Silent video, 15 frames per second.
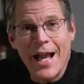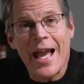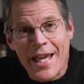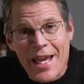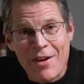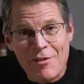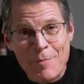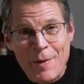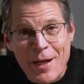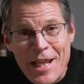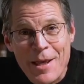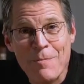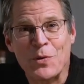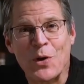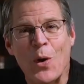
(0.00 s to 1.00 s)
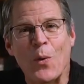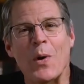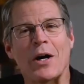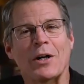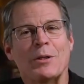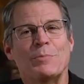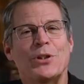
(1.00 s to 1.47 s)
Hey, everybody.
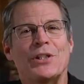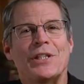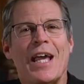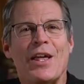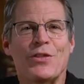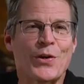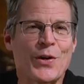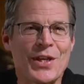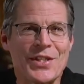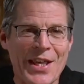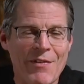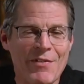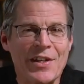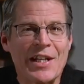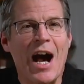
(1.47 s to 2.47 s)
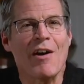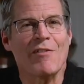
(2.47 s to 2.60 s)
Welcome to day 37